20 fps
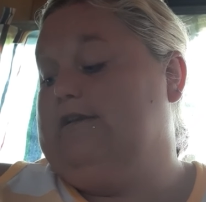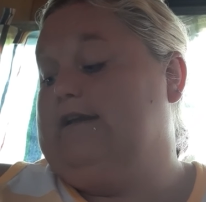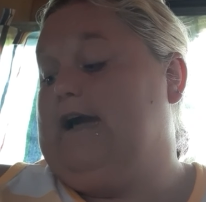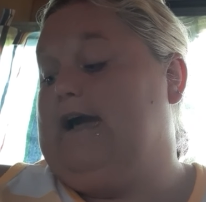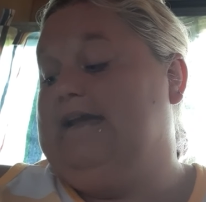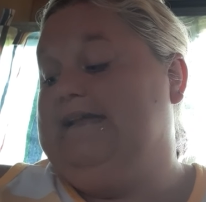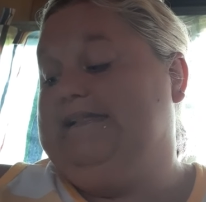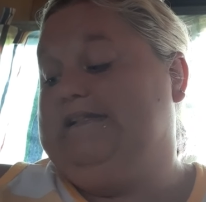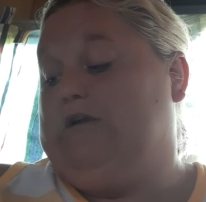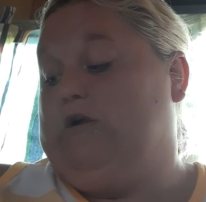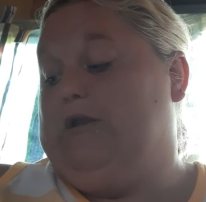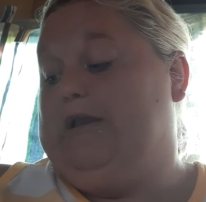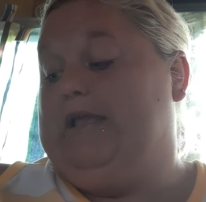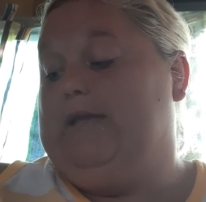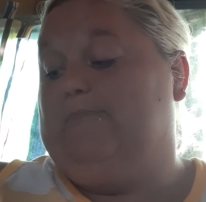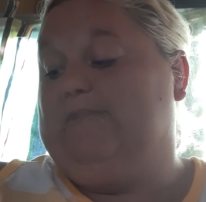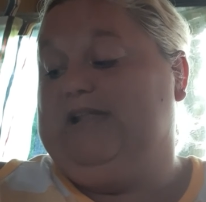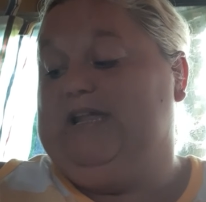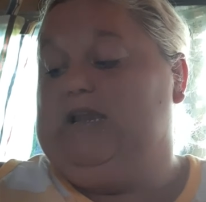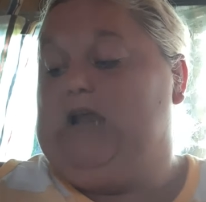guides on
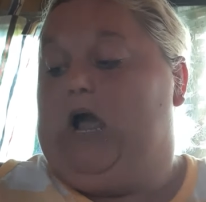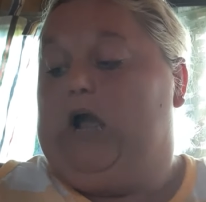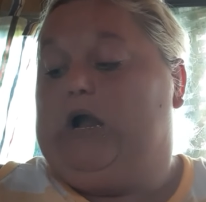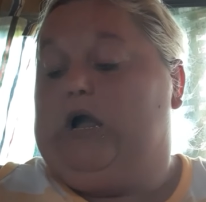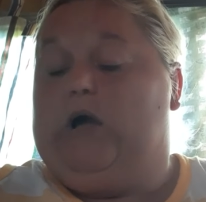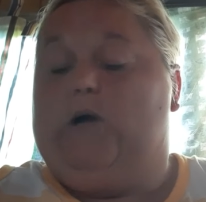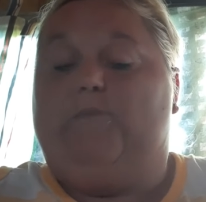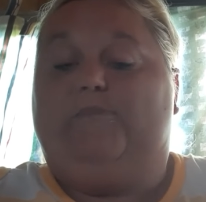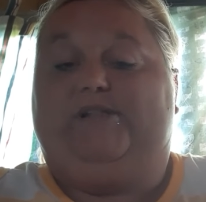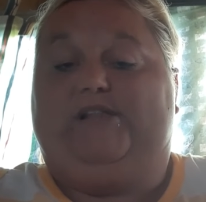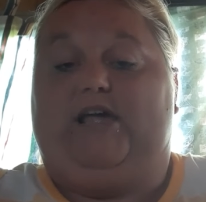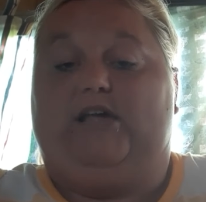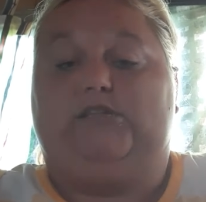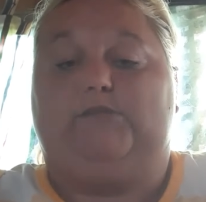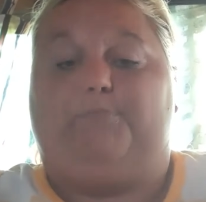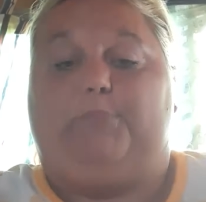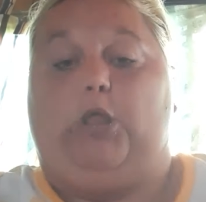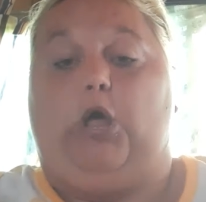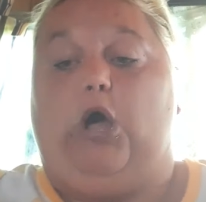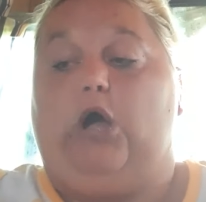ipsy.com slash
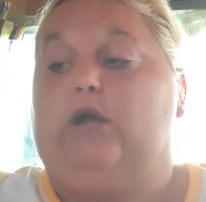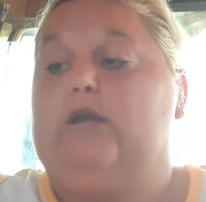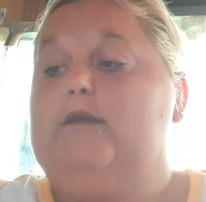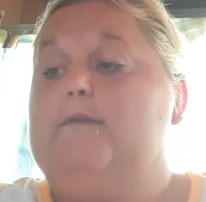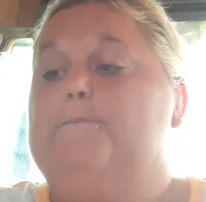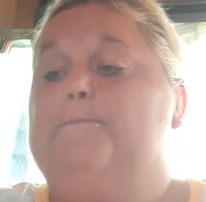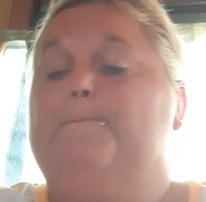blog.